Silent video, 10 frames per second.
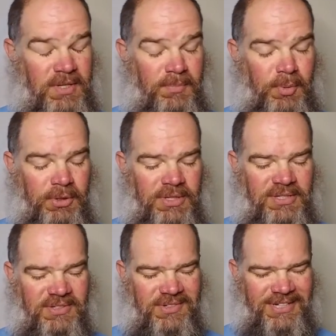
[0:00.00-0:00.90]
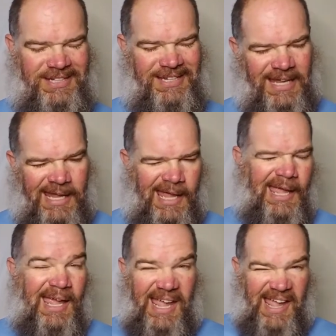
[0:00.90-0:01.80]
When I put these on,
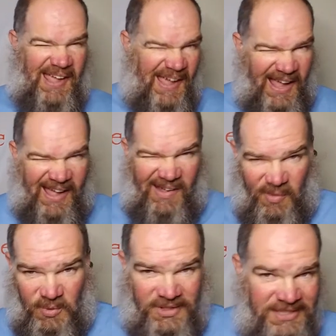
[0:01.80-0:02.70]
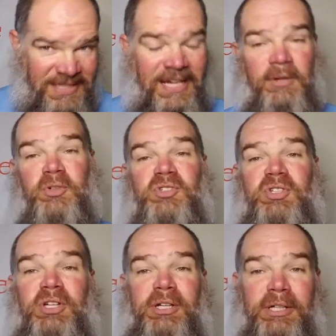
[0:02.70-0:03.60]
I wouldn't say it was
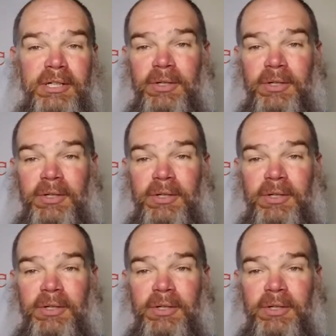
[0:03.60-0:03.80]
a,